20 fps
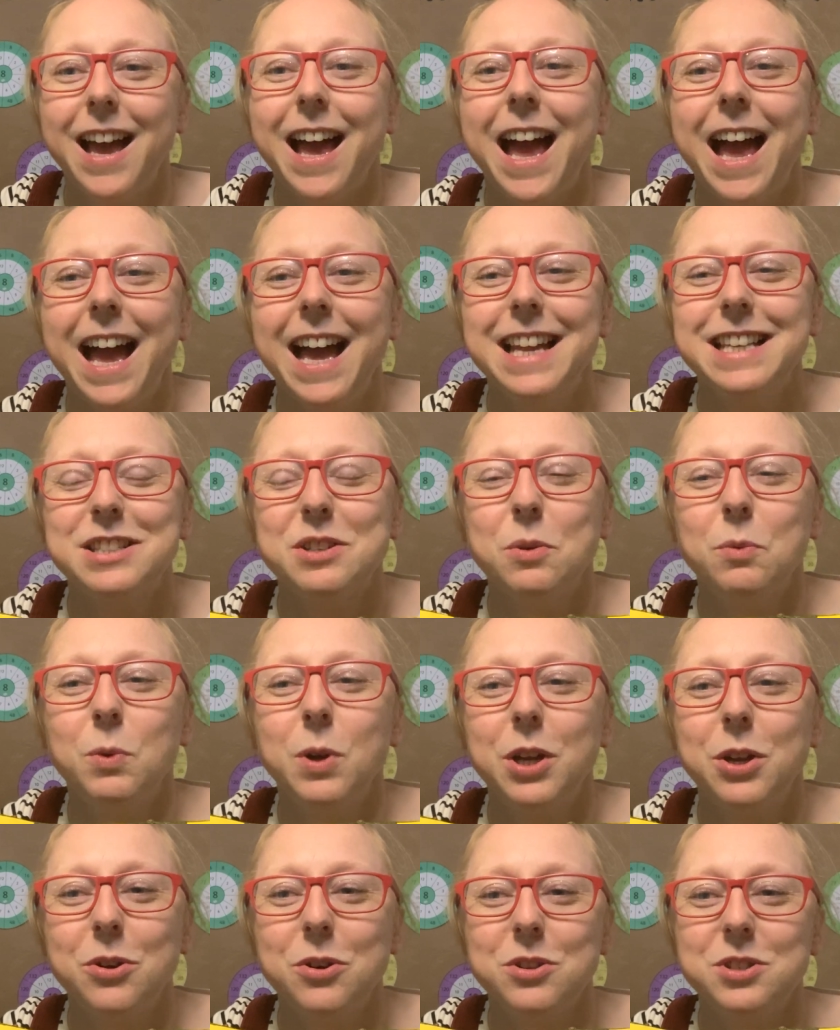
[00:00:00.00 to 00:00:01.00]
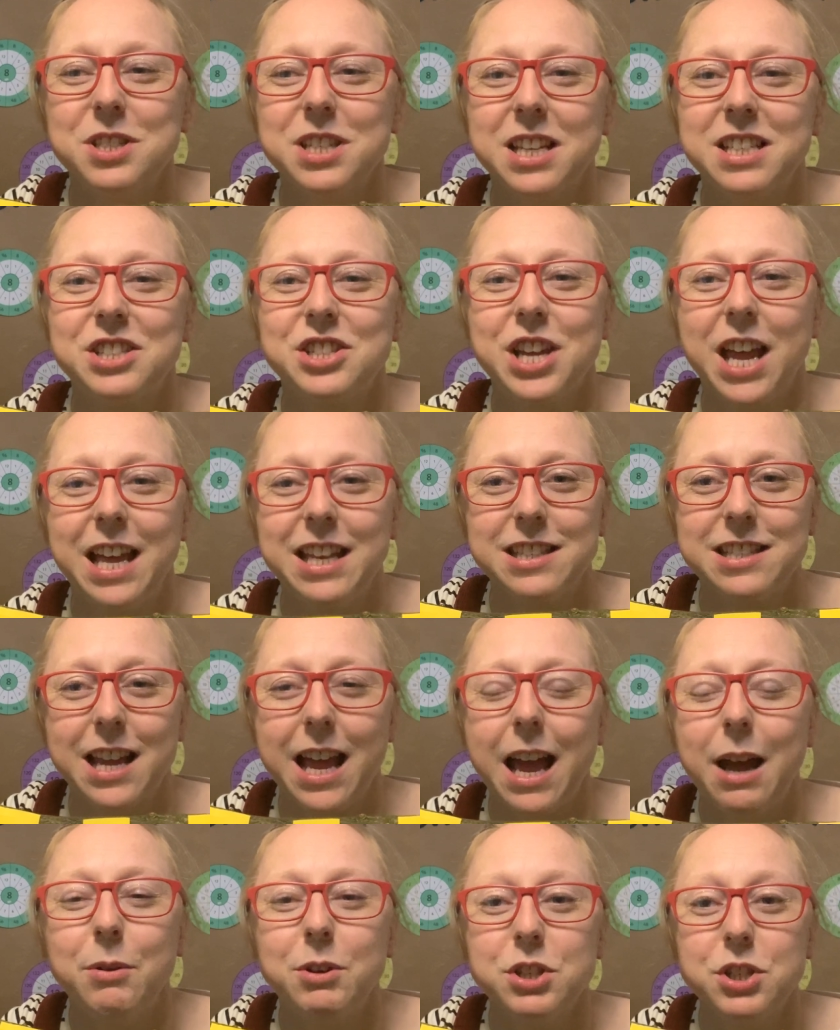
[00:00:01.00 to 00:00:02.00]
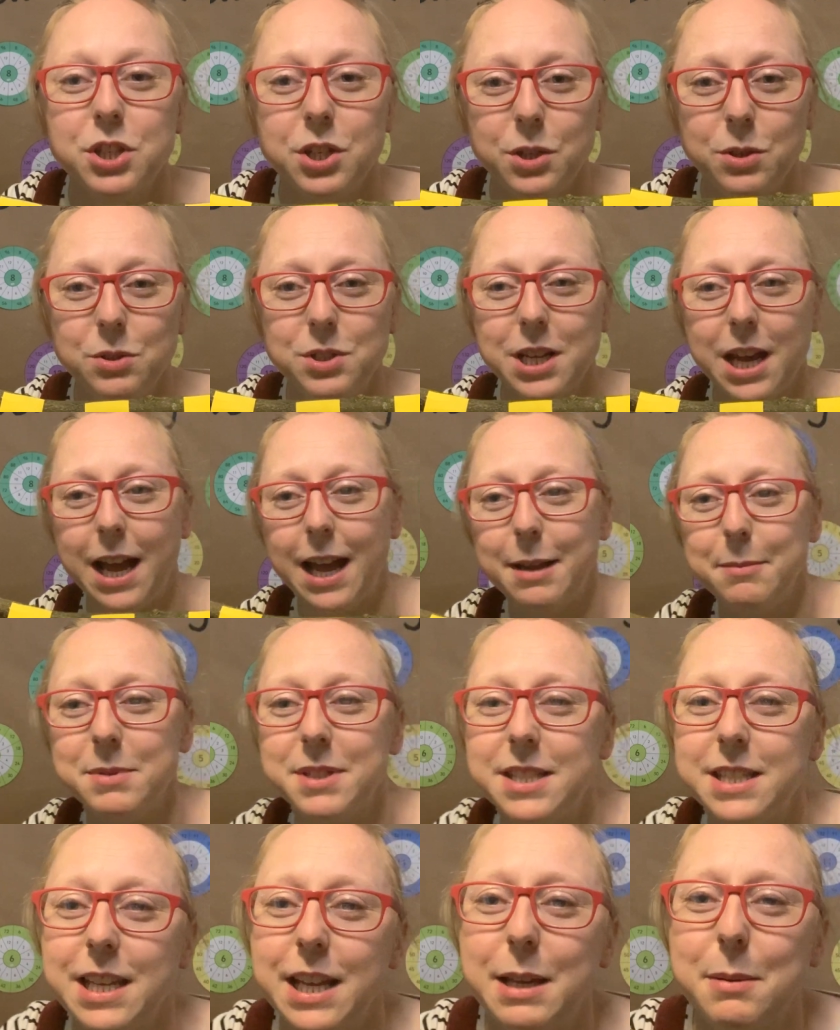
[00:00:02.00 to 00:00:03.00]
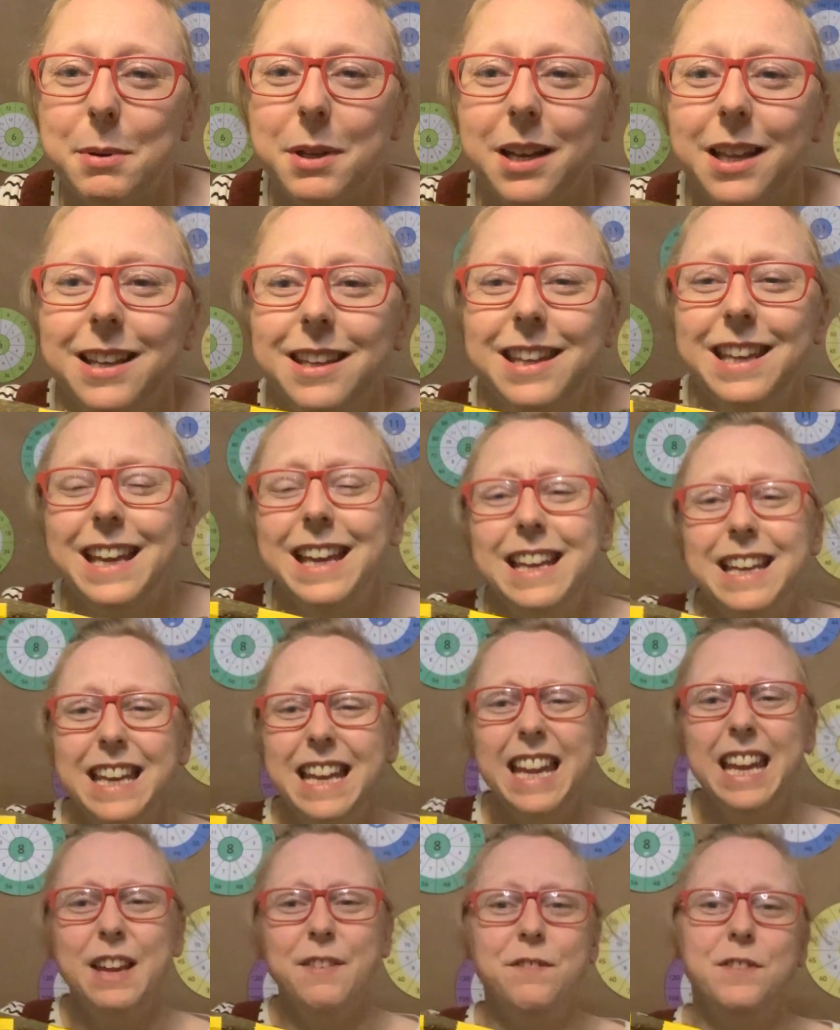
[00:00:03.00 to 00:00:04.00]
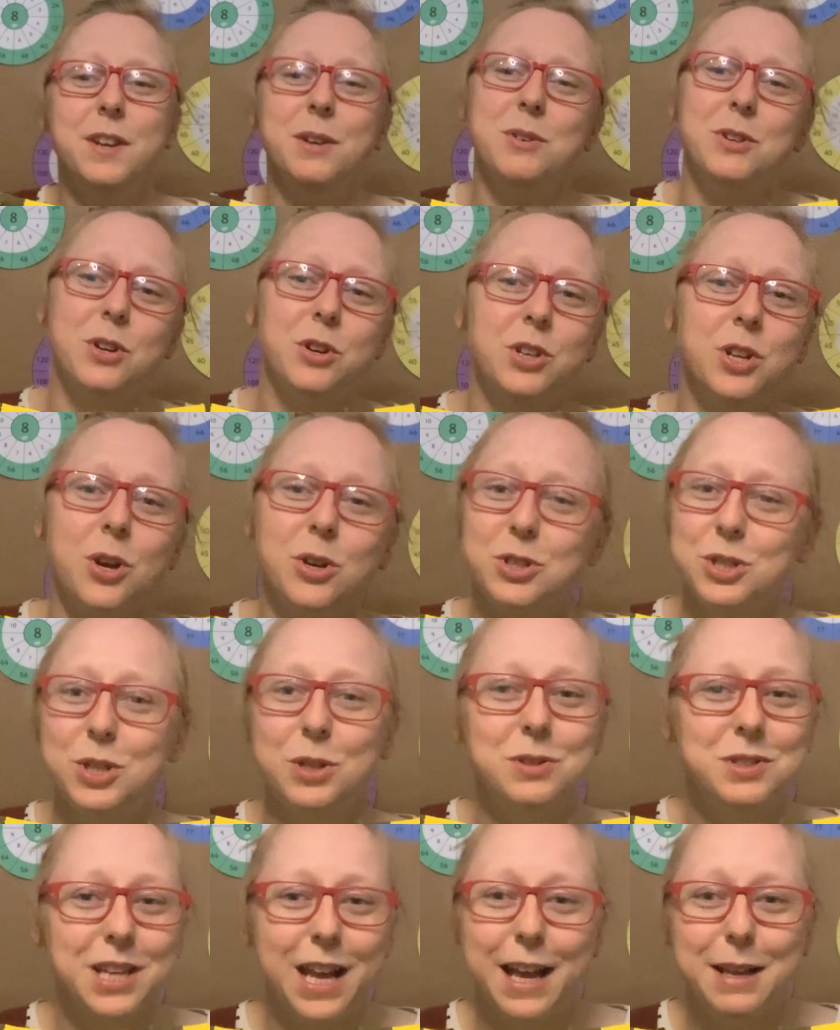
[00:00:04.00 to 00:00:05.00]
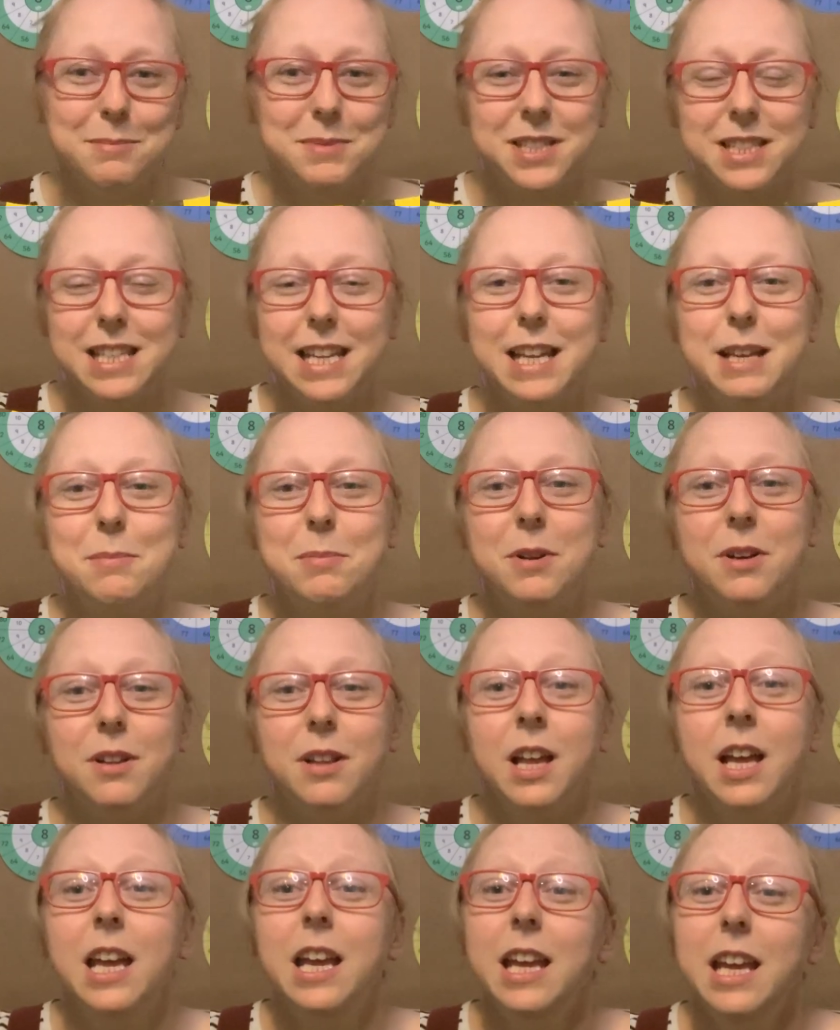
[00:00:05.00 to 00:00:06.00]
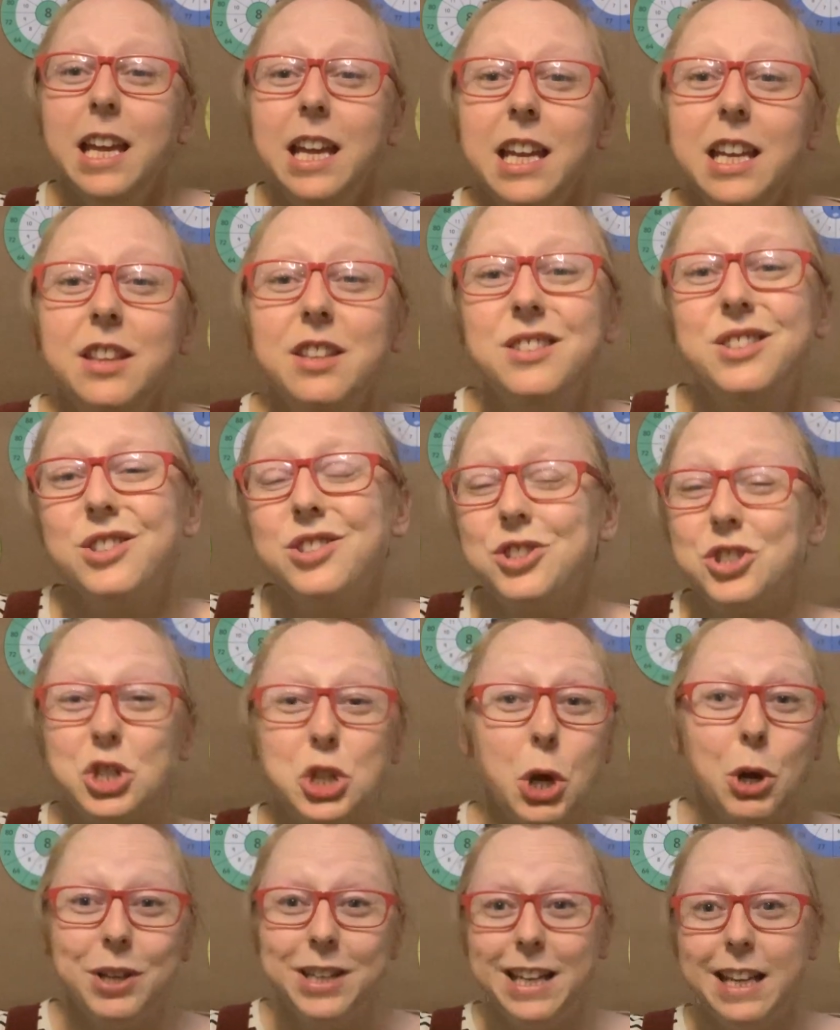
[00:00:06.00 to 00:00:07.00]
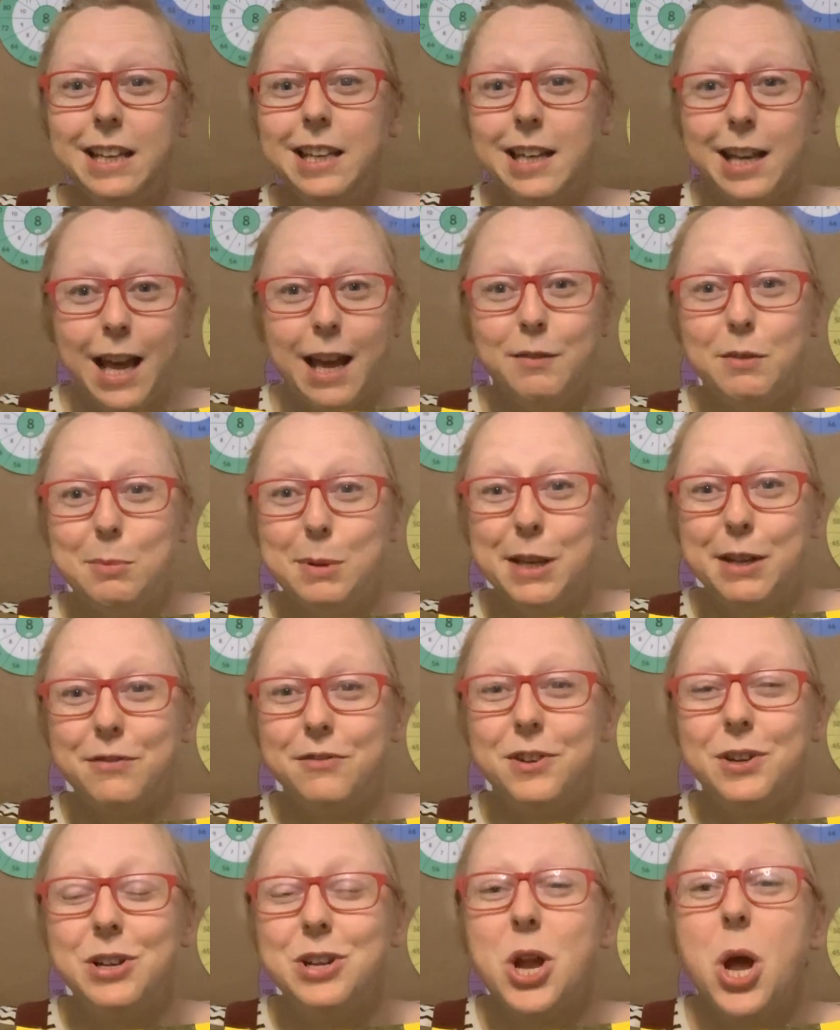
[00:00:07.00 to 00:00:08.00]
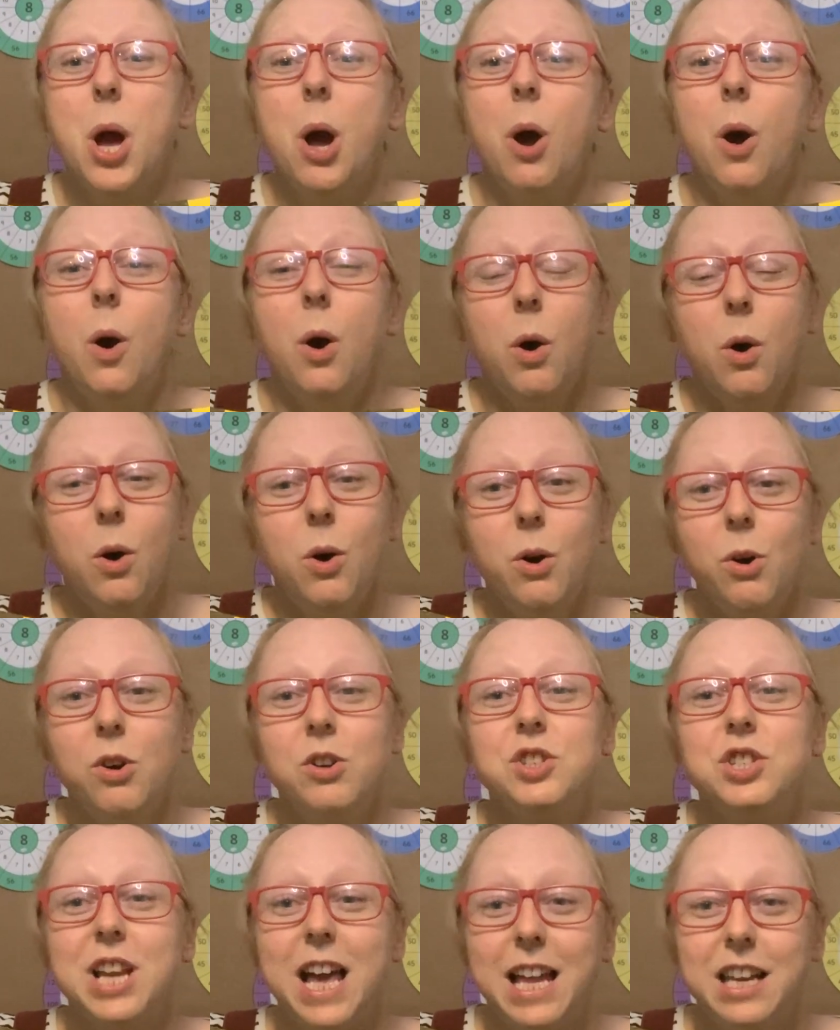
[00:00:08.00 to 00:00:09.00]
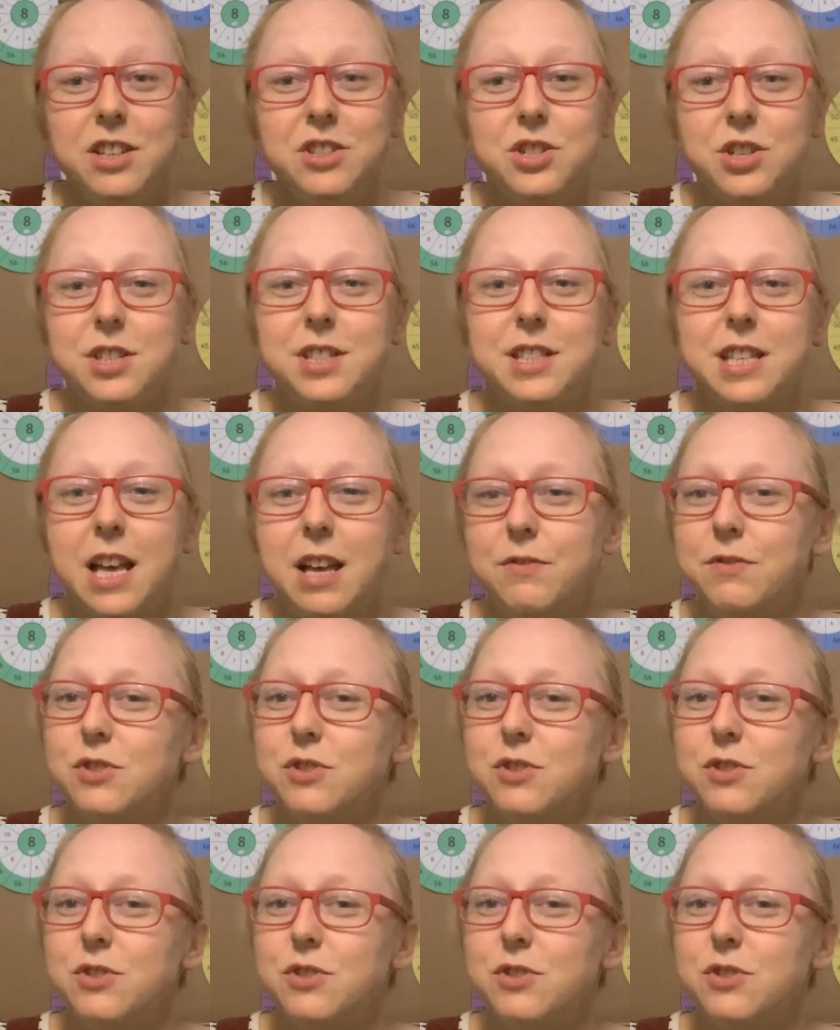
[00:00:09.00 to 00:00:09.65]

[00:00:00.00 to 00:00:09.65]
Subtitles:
And we're going to chant our 2 times table. Again, if you know your 2 times table, either just join in and have a bit of fun, or challenge yourself